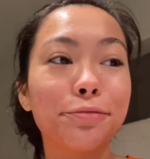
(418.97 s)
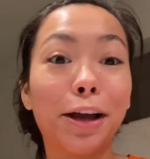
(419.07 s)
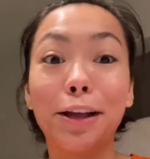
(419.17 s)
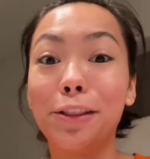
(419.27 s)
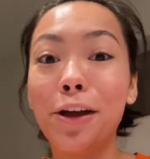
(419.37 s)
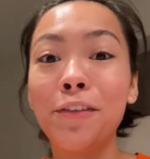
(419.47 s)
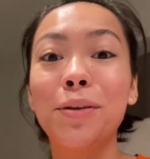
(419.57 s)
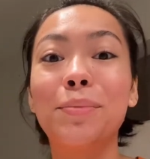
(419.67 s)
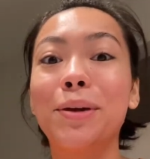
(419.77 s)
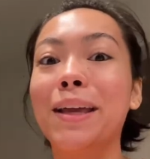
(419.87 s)
I love
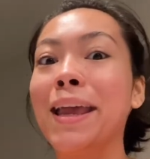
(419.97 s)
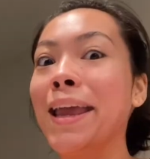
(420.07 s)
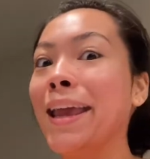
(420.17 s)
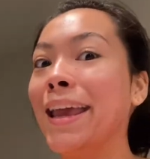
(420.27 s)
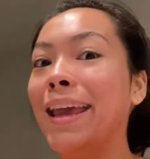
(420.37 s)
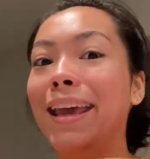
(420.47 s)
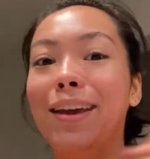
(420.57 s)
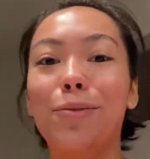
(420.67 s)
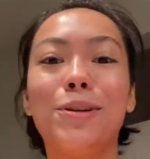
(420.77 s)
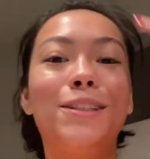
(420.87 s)
it, but
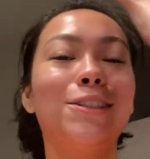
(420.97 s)
it was